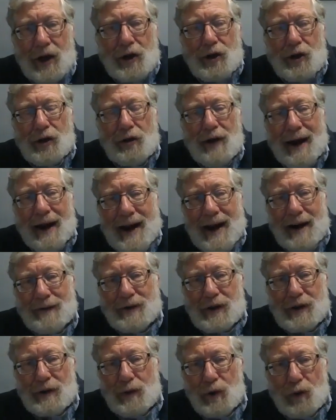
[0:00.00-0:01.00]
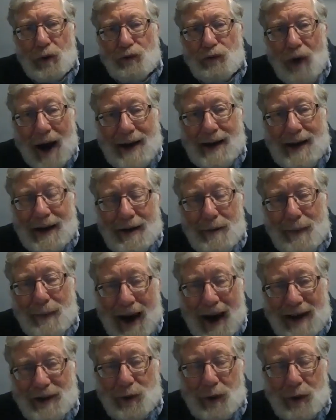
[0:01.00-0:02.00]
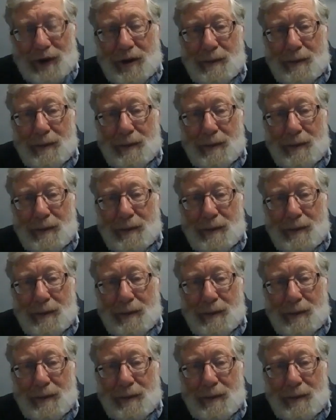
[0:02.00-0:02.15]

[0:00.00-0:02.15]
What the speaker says: You'll have to write in a password.